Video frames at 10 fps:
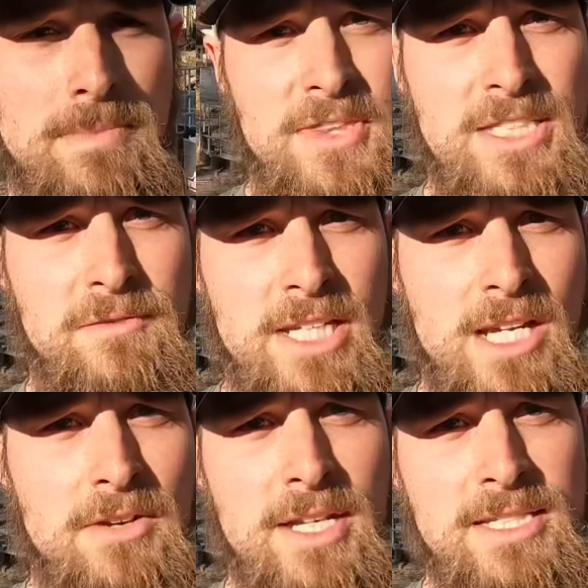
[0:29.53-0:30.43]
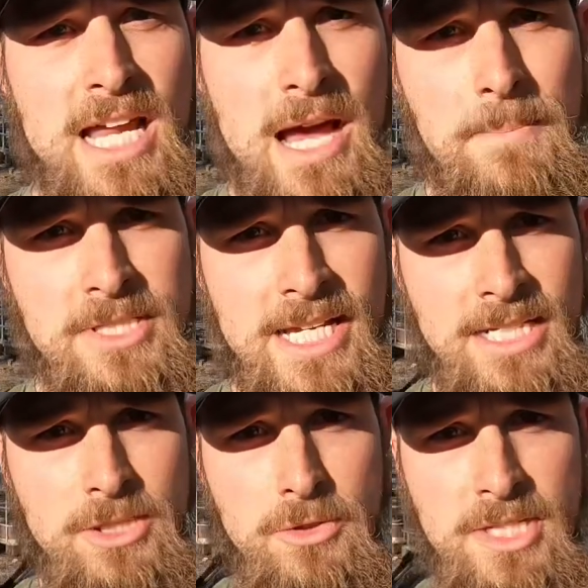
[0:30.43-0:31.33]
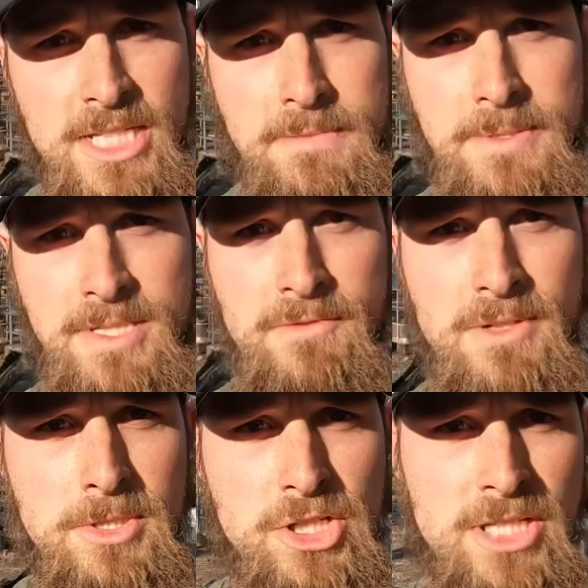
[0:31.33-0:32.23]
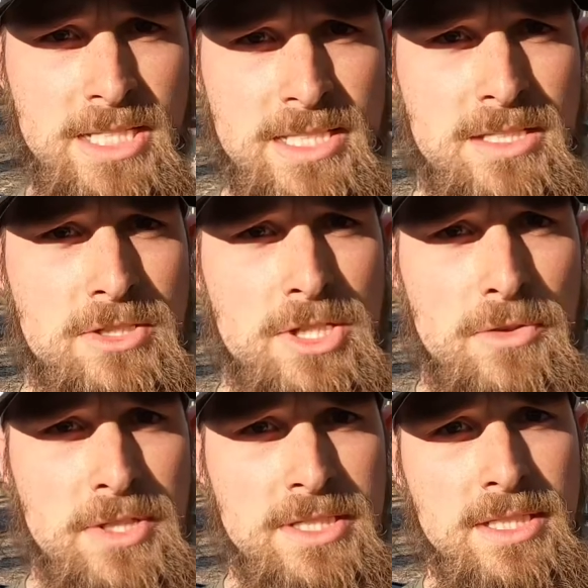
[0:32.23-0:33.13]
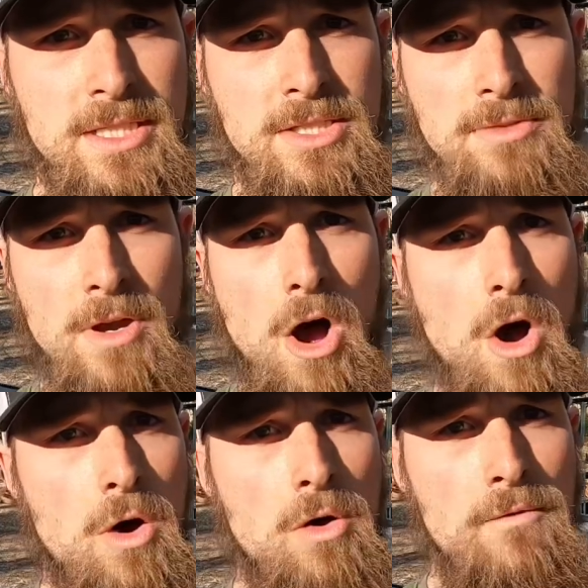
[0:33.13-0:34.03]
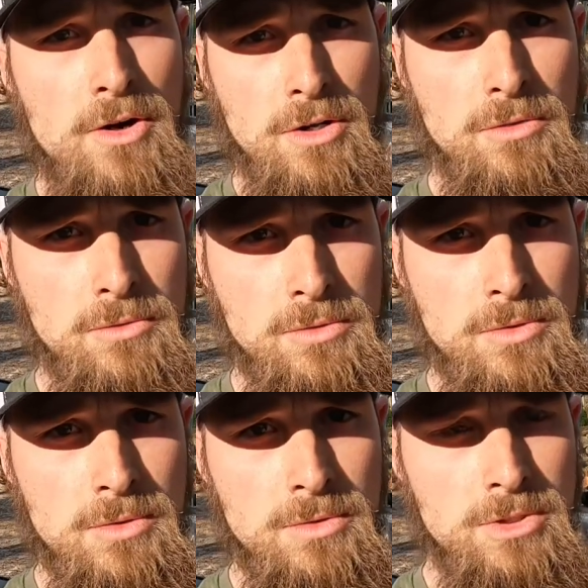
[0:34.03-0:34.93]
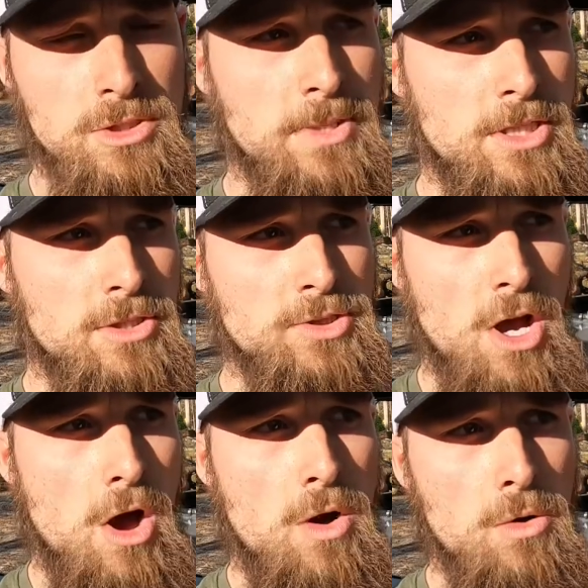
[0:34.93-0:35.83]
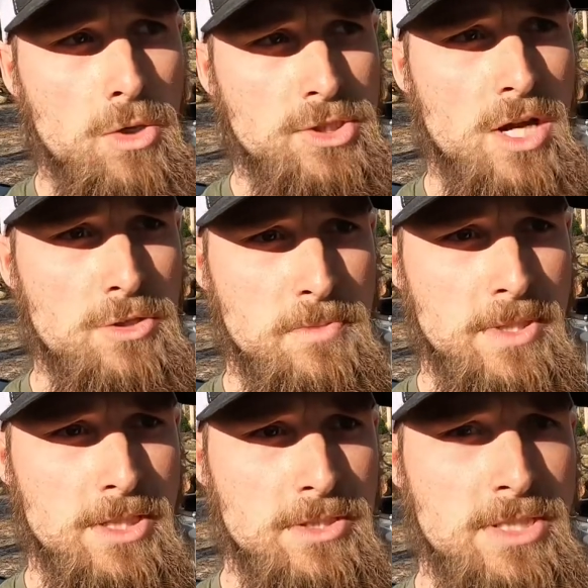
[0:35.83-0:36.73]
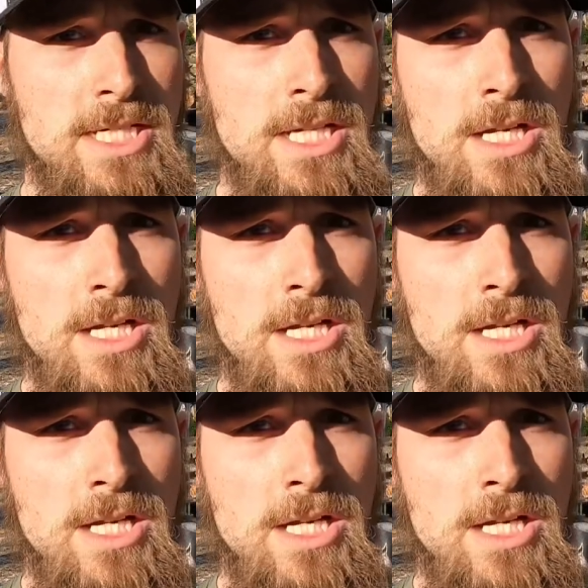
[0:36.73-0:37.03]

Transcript: This video does not pertain to these specific machines. So this is all vertical splitters, all horizontal splitters.